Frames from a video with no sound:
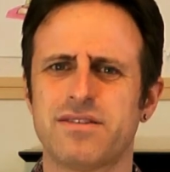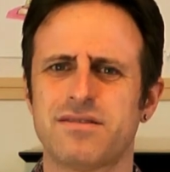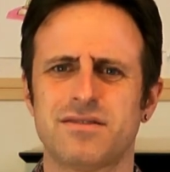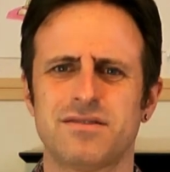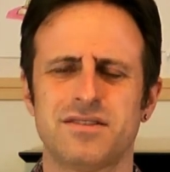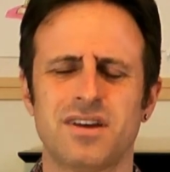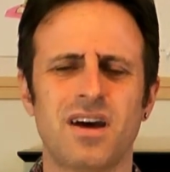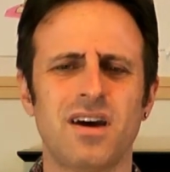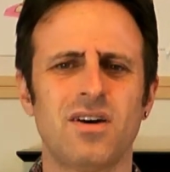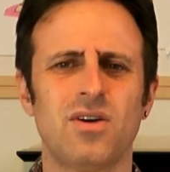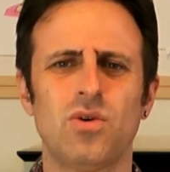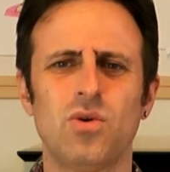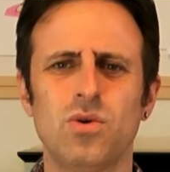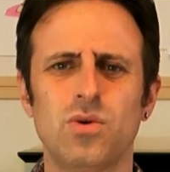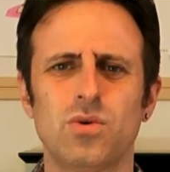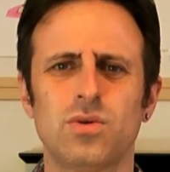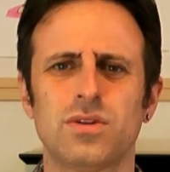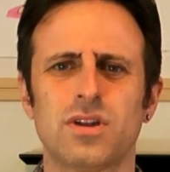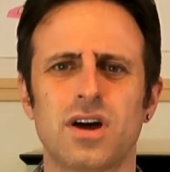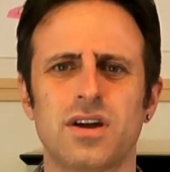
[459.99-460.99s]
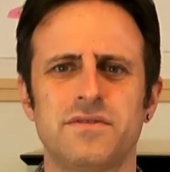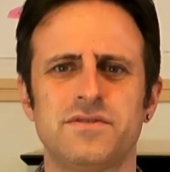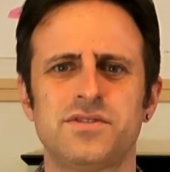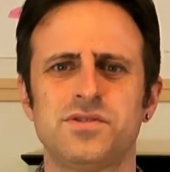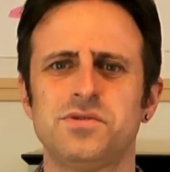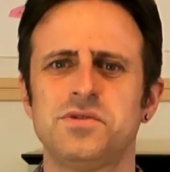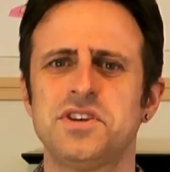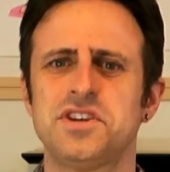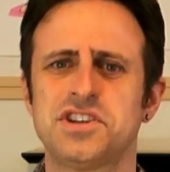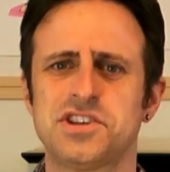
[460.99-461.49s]
There are not a whole lot of
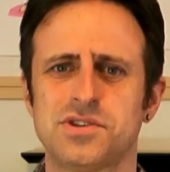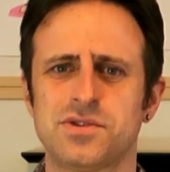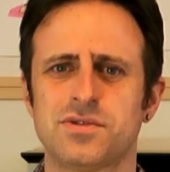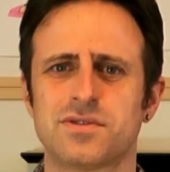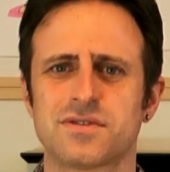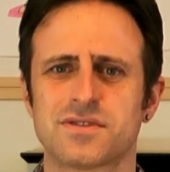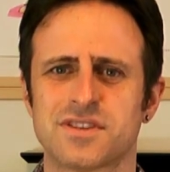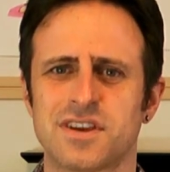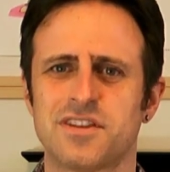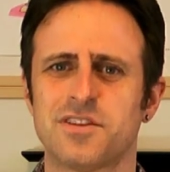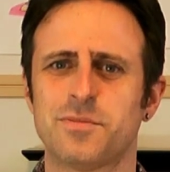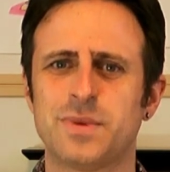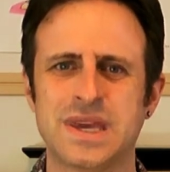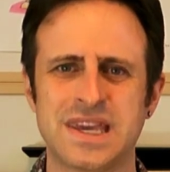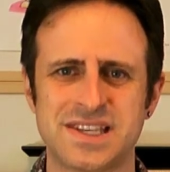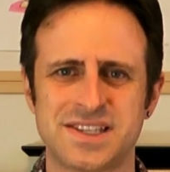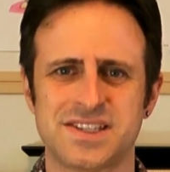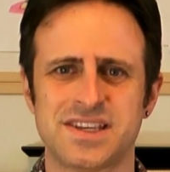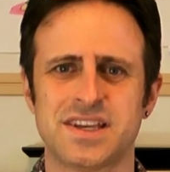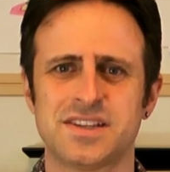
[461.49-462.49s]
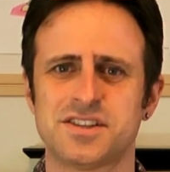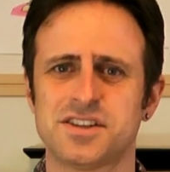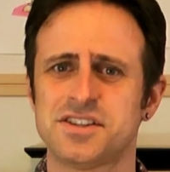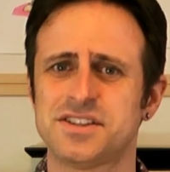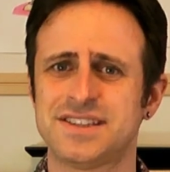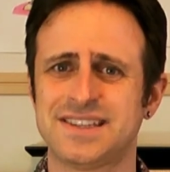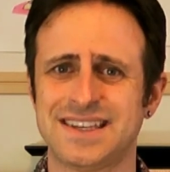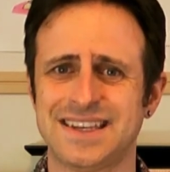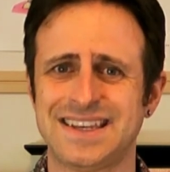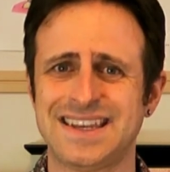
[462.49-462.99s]
2D shooters on the PC
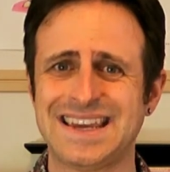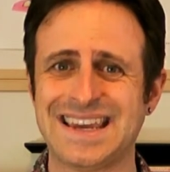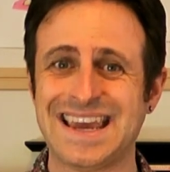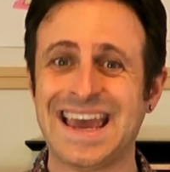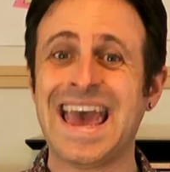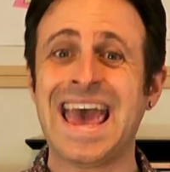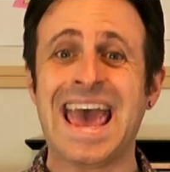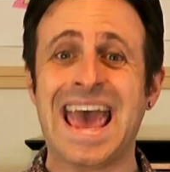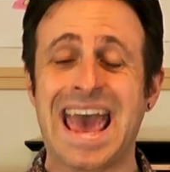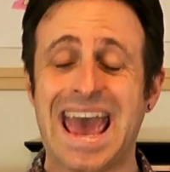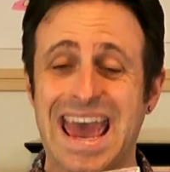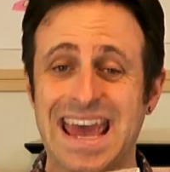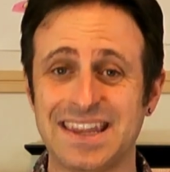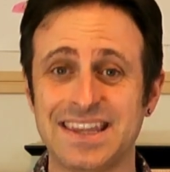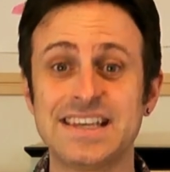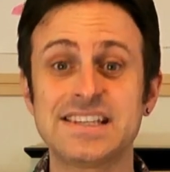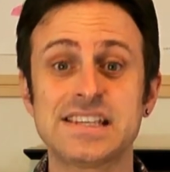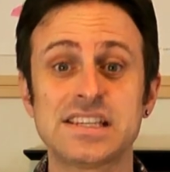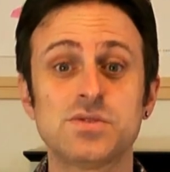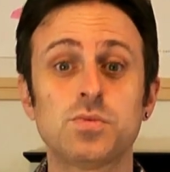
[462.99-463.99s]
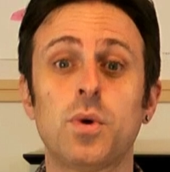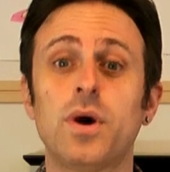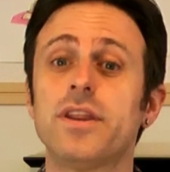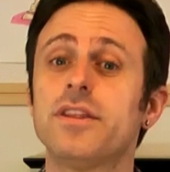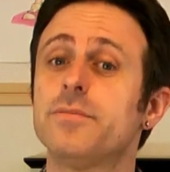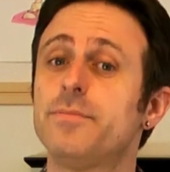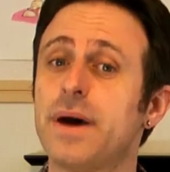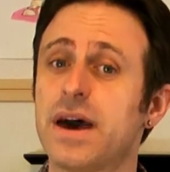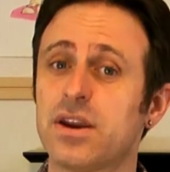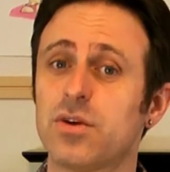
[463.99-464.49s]
Engine CD, and this is one
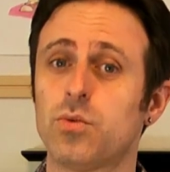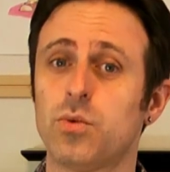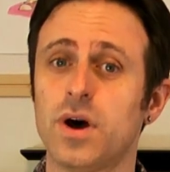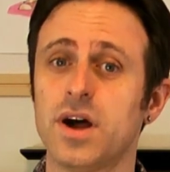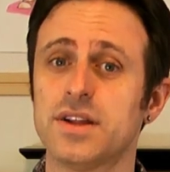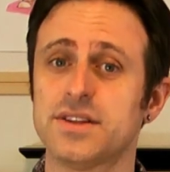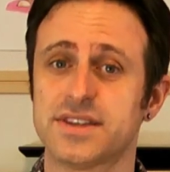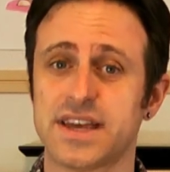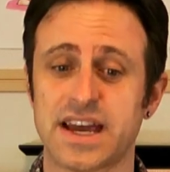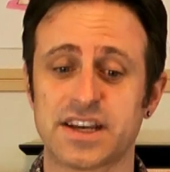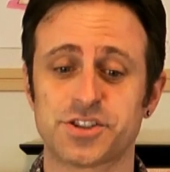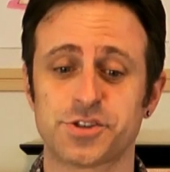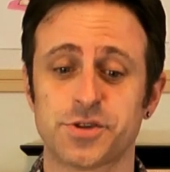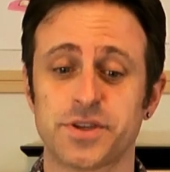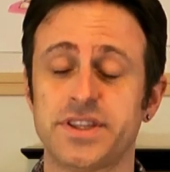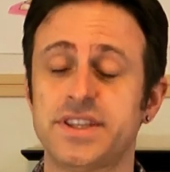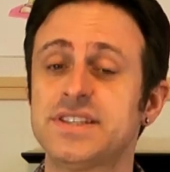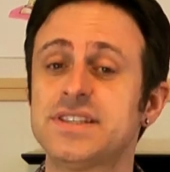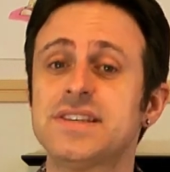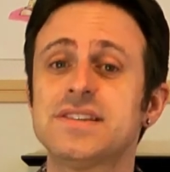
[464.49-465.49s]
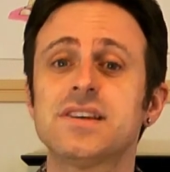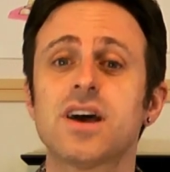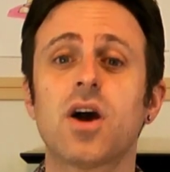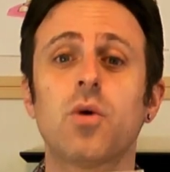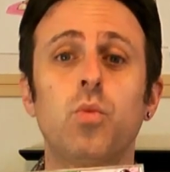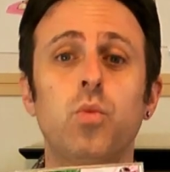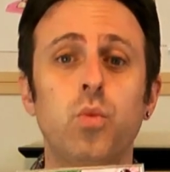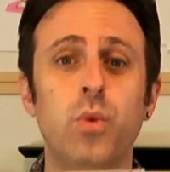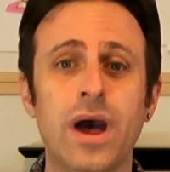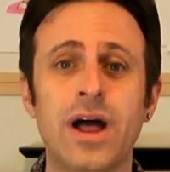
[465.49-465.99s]
of the better ones, actually. This is a
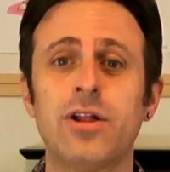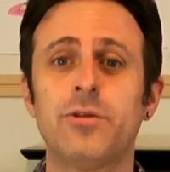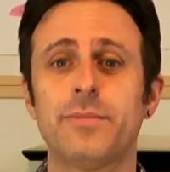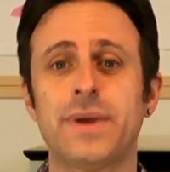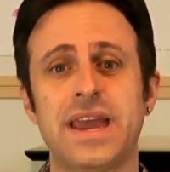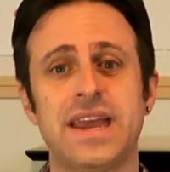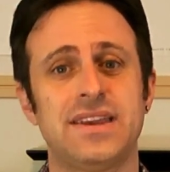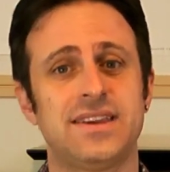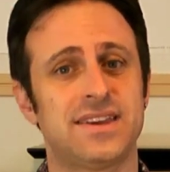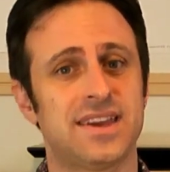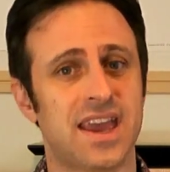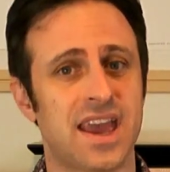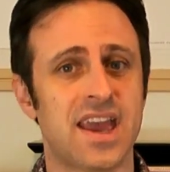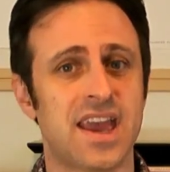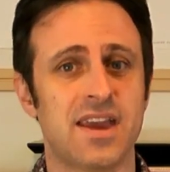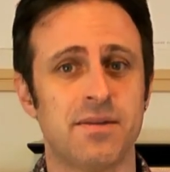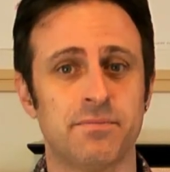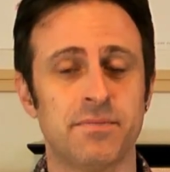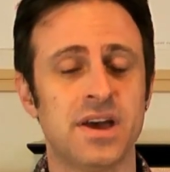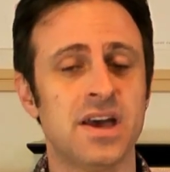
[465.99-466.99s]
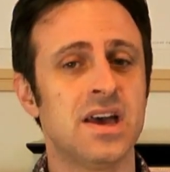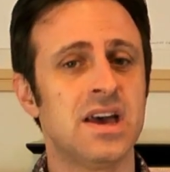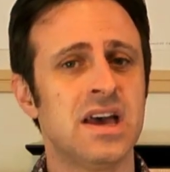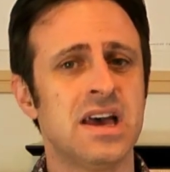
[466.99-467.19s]
well-made game.